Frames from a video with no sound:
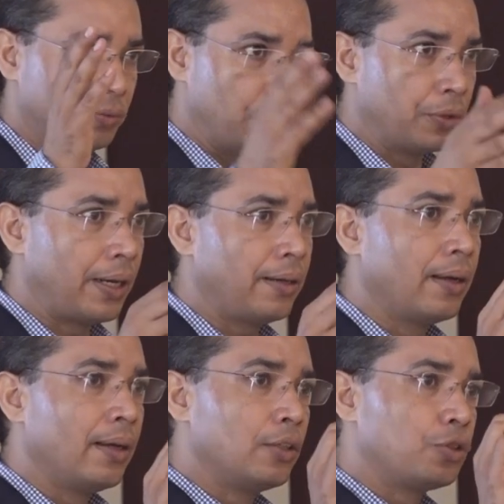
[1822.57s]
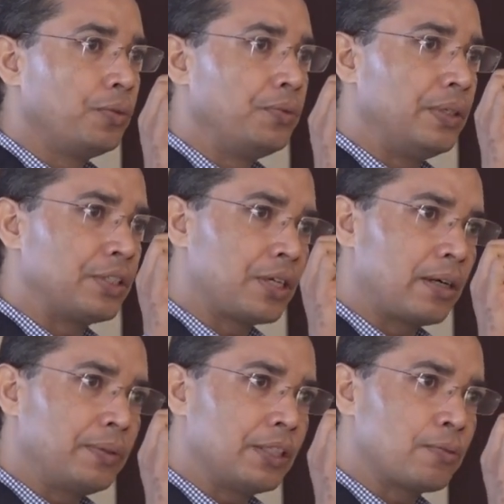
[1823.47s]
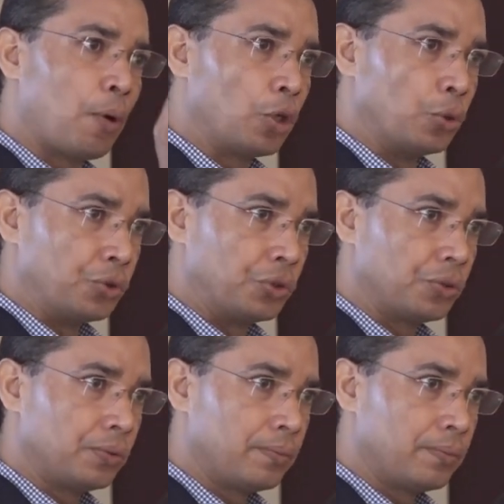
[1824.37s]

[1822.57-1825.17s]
We know that. So start with a small dose,